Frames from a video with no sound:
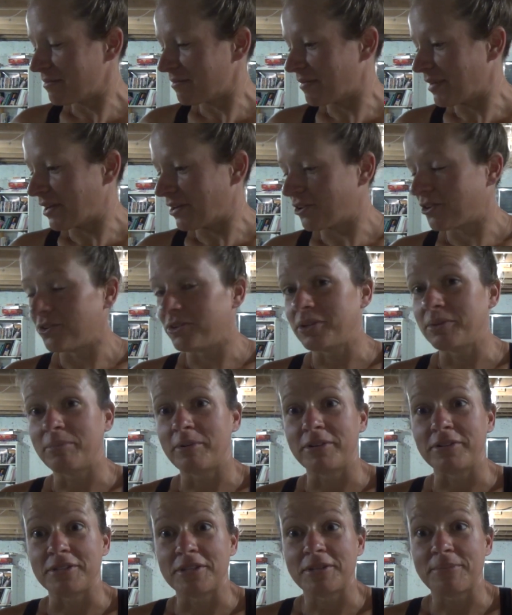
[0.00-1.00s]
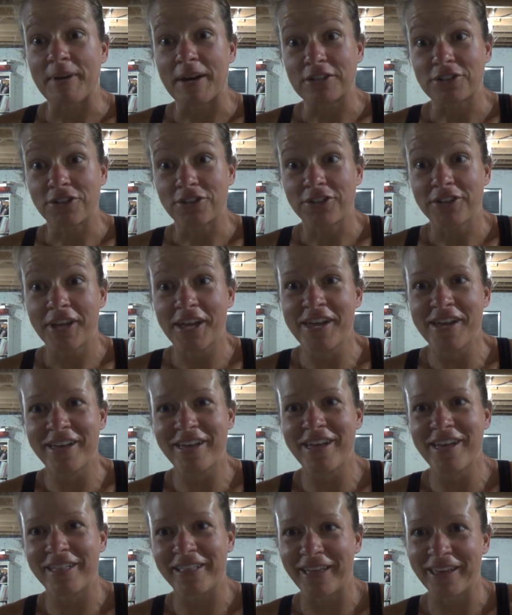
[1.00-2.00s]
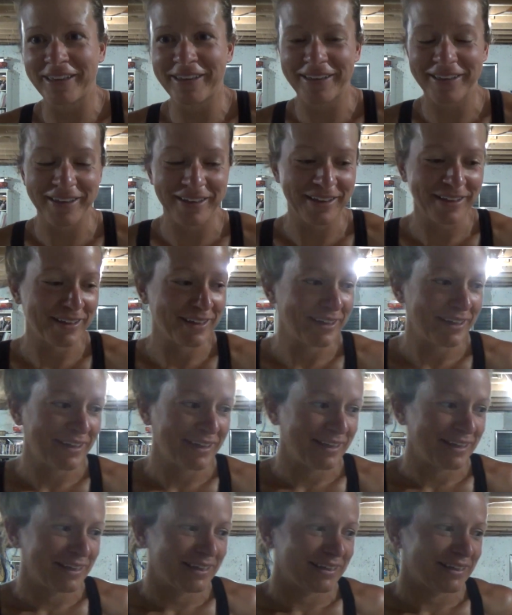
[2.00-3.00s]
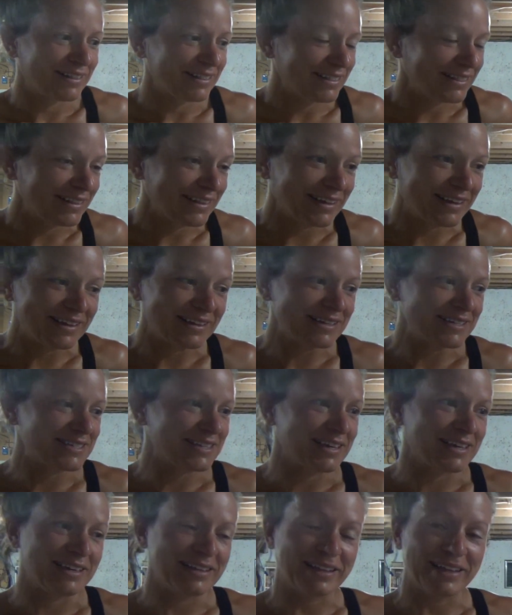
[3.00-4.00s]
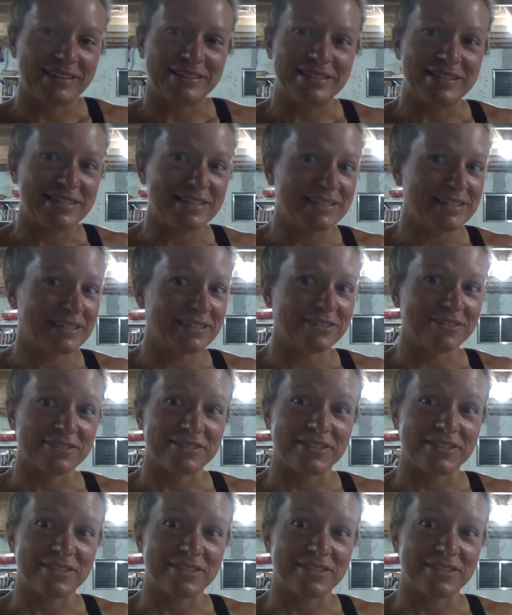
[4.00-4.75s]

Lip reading: my early bird special. Like latest I like to eat dinner